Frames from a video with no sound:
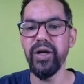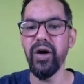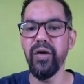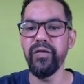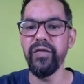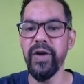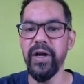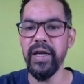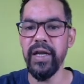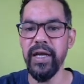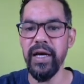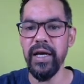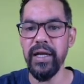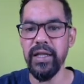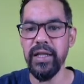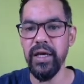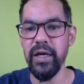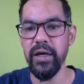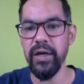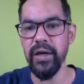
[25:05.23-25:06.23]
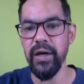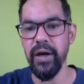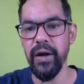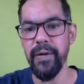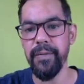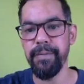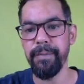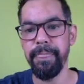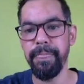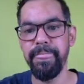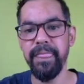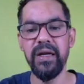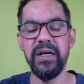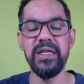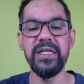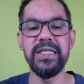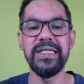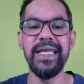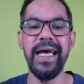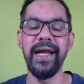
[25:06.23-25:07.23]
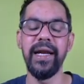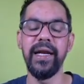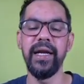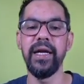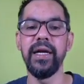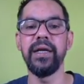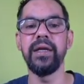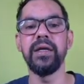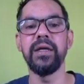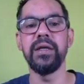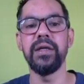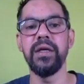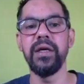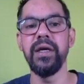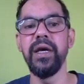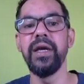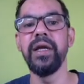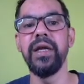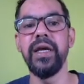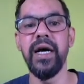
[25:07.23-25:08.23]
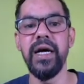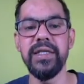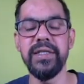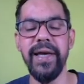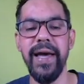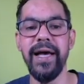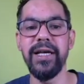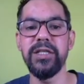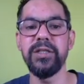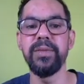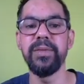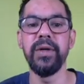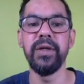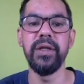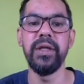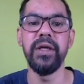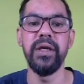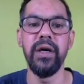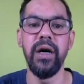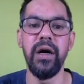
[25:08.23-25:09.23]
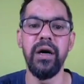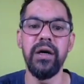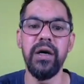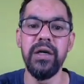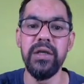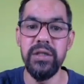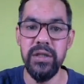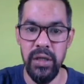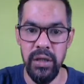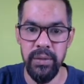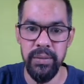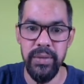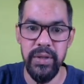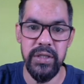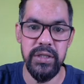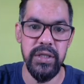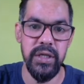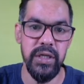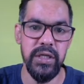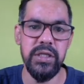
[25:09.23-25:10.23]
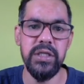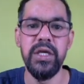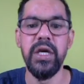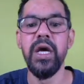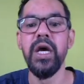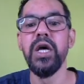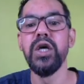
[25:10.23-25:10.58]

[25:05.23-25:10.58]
of India, they decided areas as per the concerned business.